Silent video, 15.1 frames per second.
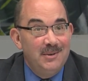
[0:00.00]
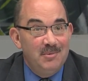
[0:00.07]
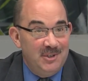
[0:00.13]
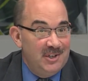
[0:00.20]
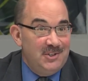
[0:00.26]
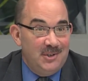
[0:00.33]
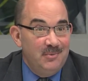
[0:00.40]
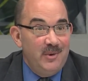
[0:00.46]

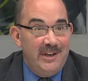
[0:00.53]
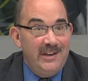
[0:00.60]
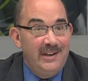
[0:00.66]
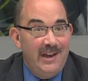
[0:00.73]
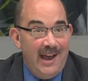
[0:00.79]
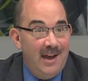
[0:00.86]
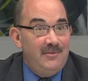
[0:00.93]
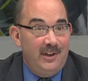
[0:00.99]
position we
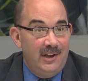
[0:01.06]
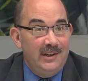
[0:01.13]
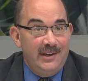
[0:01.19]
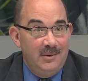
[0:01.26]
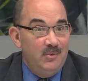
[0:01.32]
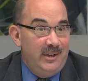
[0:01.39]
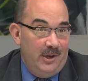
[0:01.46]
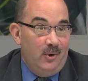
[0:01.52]
have held
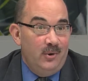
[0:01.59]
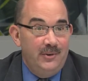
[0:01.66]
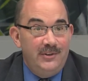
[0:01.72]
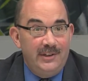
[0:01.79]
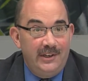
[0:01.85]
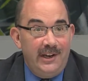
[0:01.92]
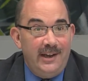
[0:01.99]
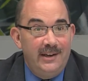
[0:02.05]
and we hold
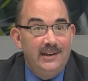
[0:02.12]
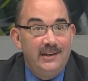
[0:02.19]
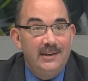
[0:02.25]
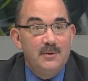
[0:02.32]
today.